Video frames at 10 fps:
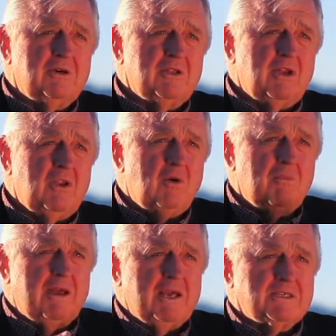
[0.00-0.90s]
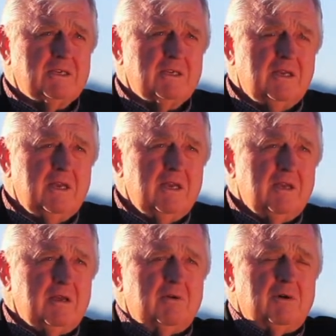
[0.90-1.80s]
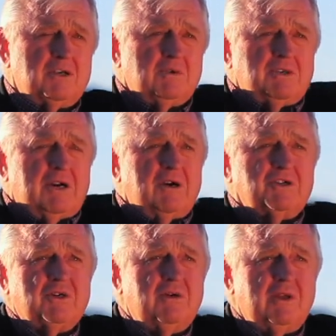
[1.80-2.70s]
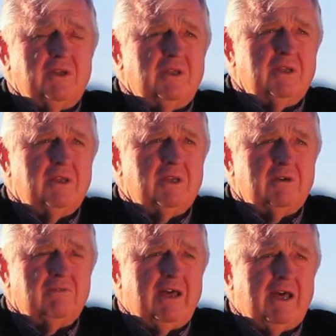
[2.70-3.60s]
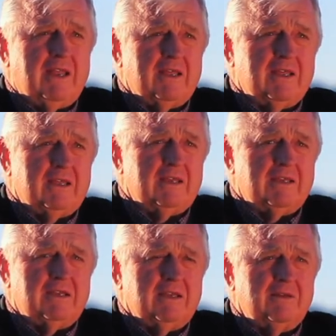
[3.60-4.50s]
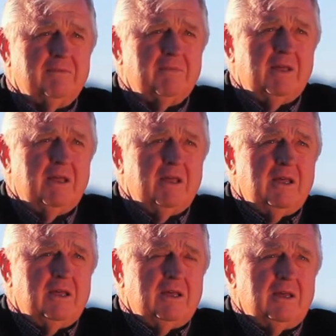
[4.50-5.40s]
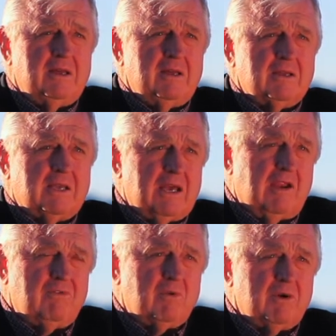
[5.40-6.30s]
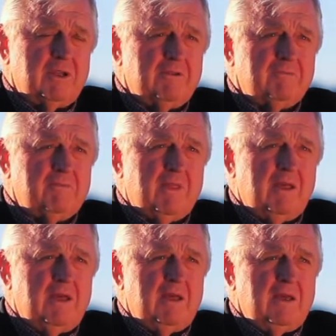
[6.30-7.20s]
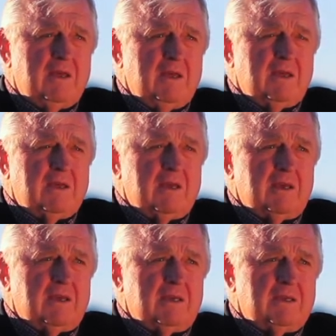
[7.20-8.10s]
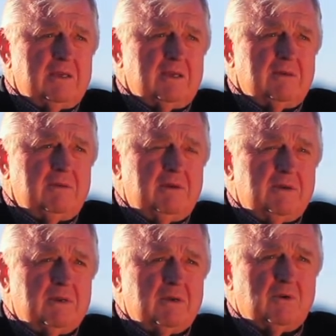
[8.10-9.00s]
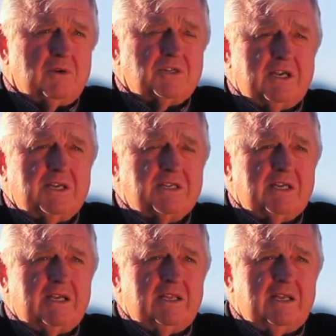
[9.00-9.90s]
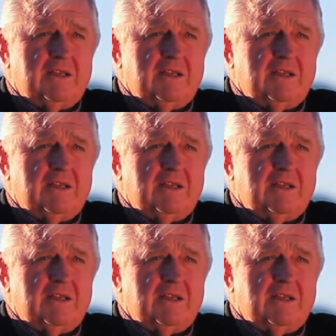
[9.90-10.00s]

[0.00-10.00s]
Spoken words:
and the lower basin, which was Arizona, Nevada, and California. And of course, since then,